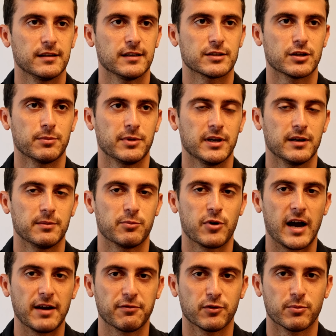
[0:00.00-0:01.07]
is going to be a
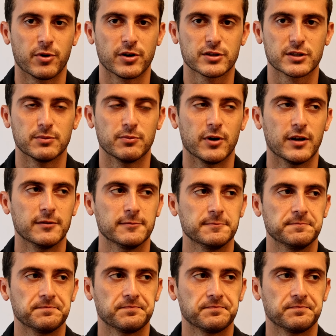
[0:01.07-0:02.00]
prideful person, but